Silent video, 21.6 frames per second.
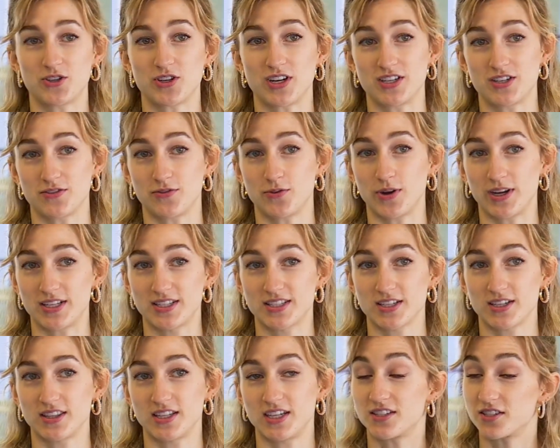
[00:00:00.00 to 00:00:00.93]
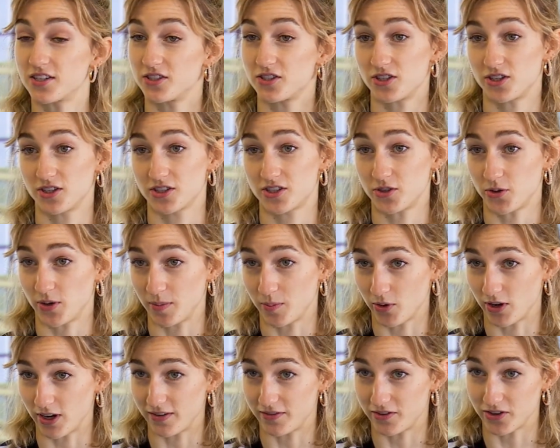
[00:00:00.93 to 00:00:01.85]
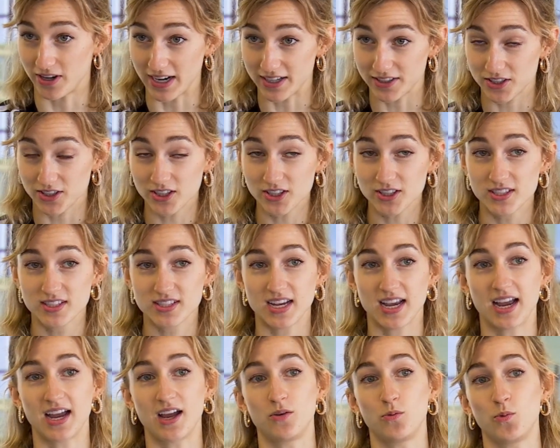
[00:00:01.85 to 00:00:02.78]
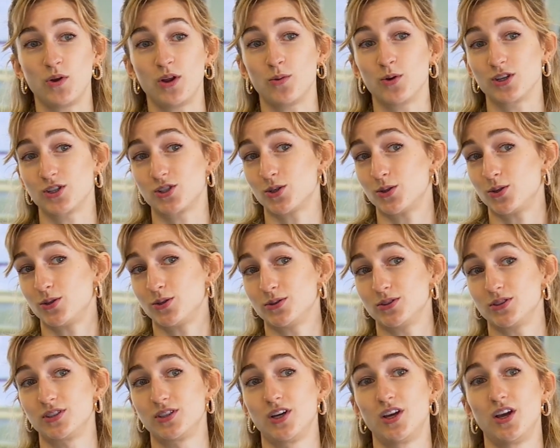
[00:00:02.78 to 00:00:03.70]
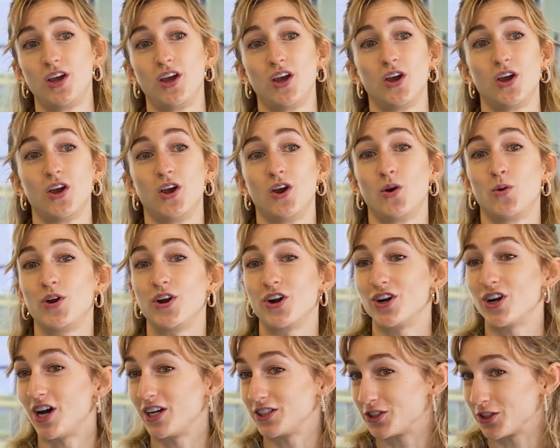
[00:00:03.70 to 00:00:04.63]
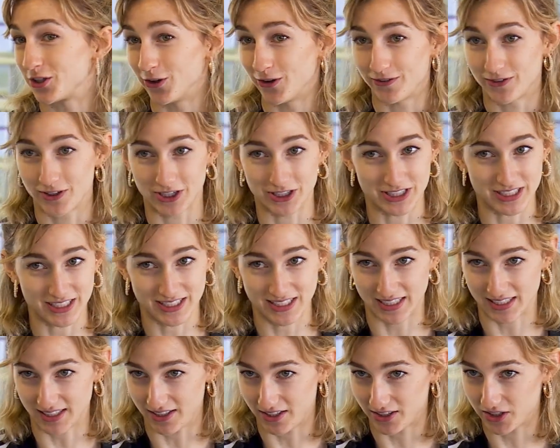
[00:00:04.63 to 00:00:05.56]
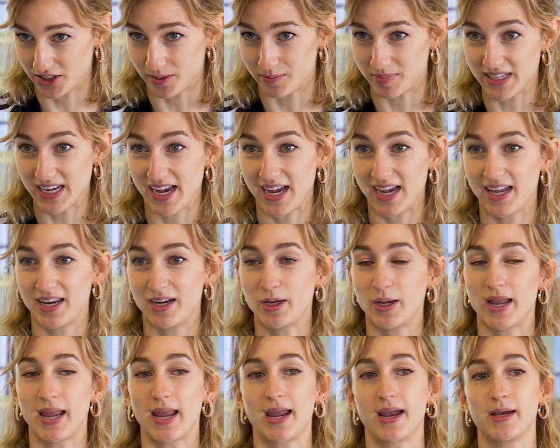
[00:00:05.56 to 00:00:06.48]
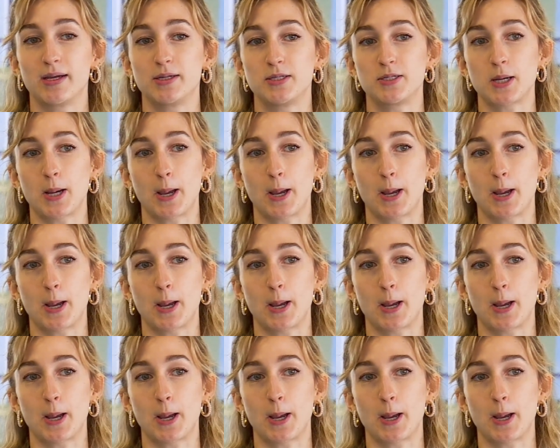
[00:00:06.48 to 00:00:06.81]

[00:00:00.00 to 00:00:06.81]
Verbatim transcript: tried to voice these concerns to our board of directors, and we were told we are not to go over artistic leadership's head. And